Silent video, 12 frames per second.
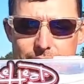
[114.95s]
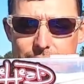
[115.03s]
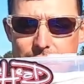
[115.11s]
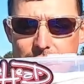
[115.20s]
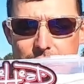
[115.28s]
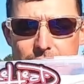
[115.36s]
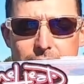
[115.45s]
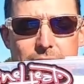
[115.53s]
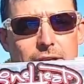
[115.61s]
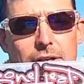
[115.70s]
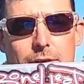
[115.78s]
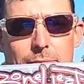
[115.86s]
they're
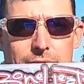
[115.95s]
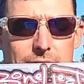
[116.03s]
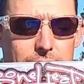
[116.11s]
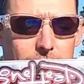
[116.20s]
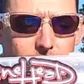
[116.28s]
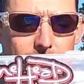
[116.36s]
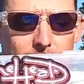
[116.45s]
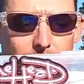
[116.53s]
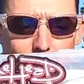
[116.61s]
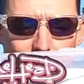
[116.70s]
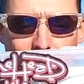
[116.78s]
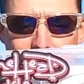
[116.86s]
100% correct,
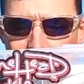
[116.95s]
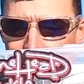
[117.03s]
but